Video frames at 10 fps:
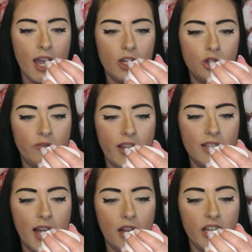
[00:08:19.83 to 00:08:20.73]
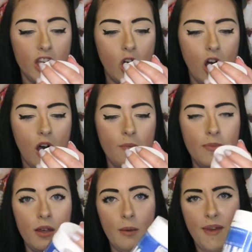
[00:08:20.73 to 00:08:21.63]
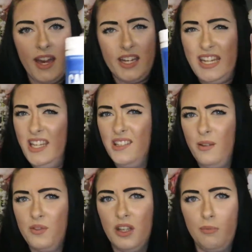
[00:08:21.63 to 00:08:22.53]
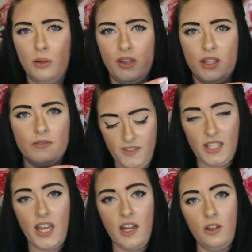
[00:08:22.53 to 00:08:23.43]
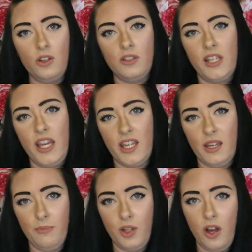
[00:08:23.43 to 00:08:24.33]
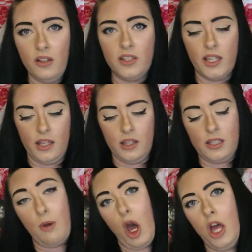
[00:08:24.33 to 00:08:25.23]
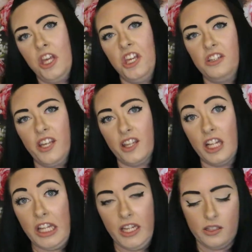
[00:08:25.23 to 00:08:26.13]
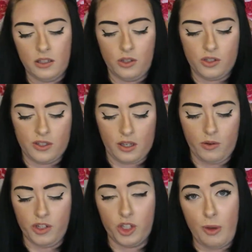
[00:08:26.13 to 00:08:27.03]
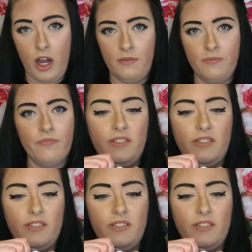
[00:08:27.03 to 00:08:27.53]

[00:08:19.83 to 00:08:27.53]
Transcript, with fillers: Natural Vitality Calm Magnesium Supplement. This kind of looks like it belongs like in the spa. It's like the cleaning solutions that go in your spa.